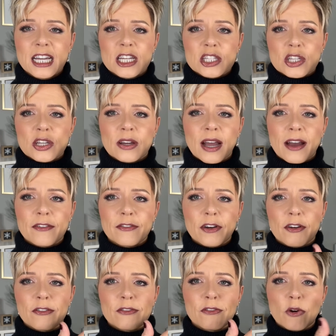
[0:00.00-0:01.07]
So you
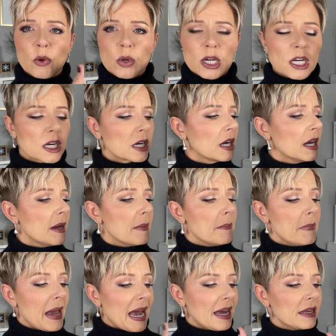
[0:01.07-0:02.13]
have four
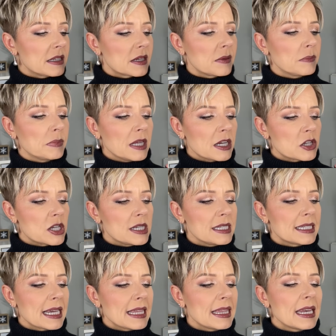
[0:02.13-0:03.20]
matte blushes,
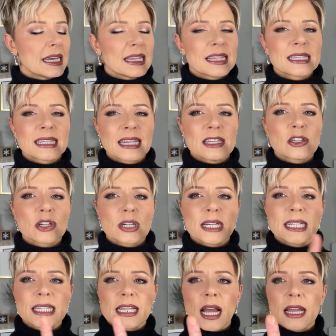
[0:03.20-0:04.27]
and then in the center
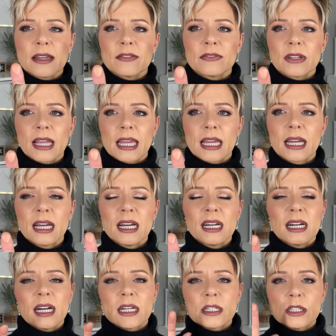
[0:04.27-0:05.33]
is kind of like
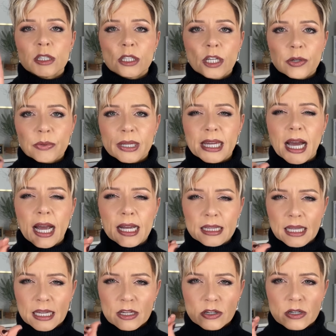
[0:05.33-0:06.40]
a glowy
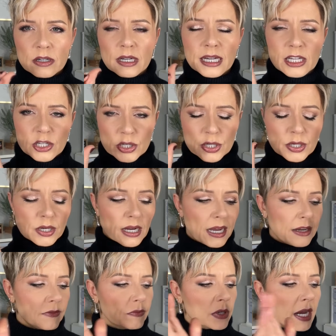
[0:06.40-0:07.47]
highlighter-ish kind
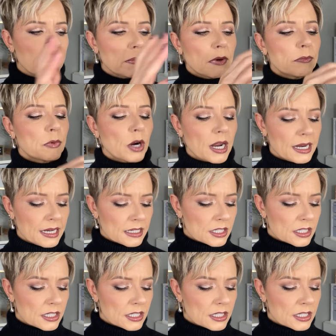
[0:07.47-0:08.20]
of type of product.